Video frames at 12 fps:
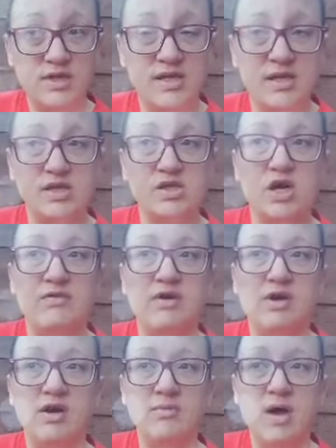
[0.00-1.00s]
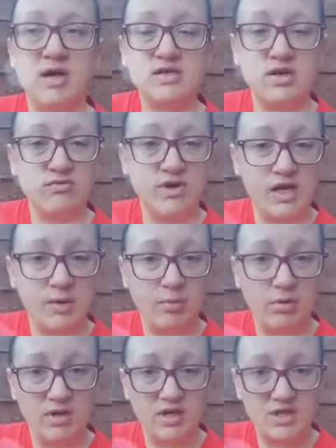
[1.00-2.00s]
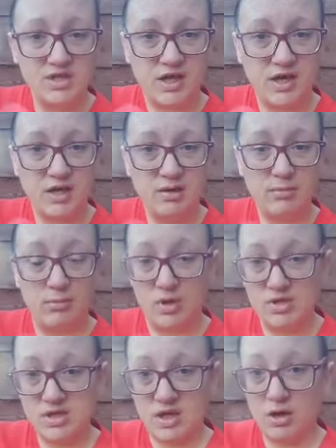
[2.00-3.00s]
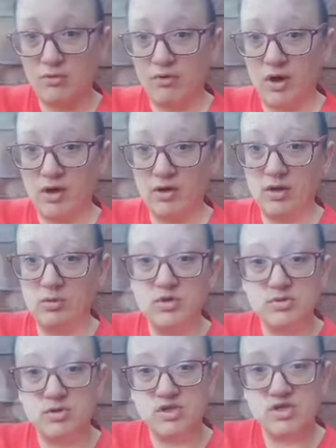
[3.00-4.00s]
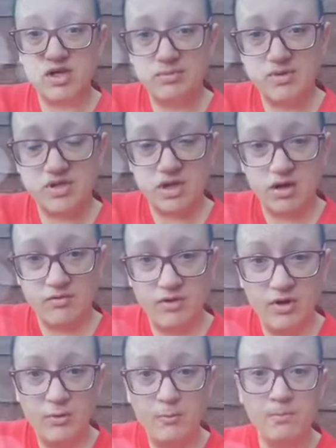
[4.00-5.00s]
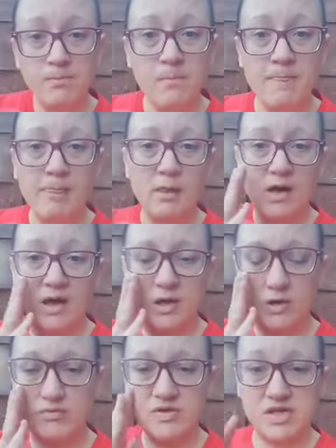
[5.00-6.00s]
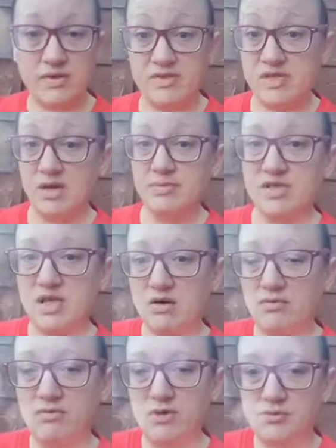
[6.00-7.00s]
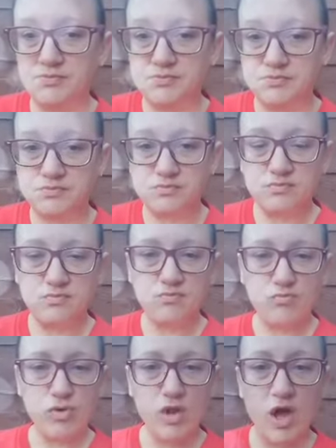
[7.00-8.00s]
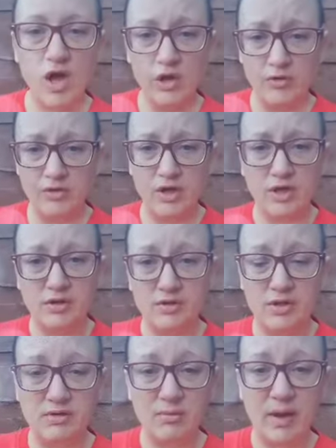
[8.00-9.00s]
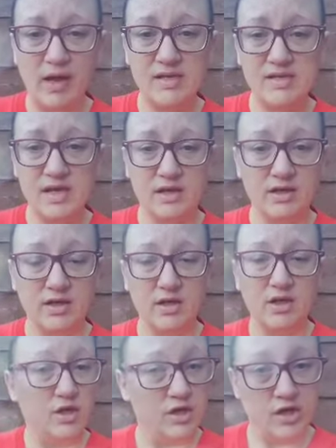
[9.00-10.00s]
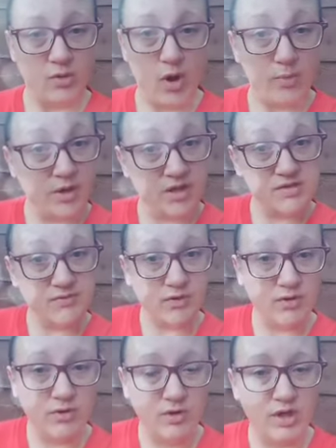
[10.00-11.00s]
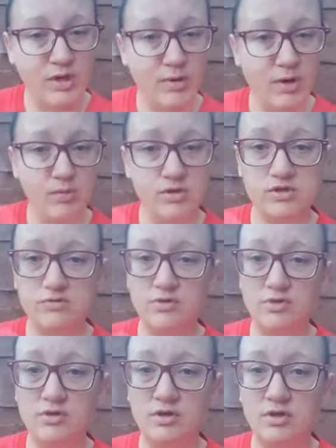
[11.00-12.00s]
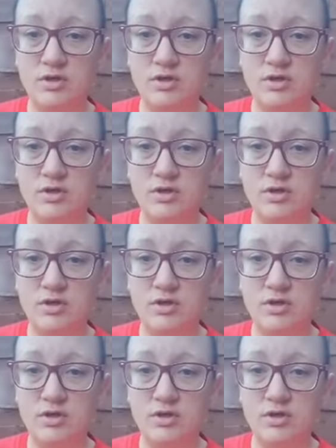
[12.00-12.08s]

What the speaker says: with the traffic going past, really appreciate myself and come to understand myself and love myself and tell myself that I love you. You're amazing. You are beautiful. You are wonderful.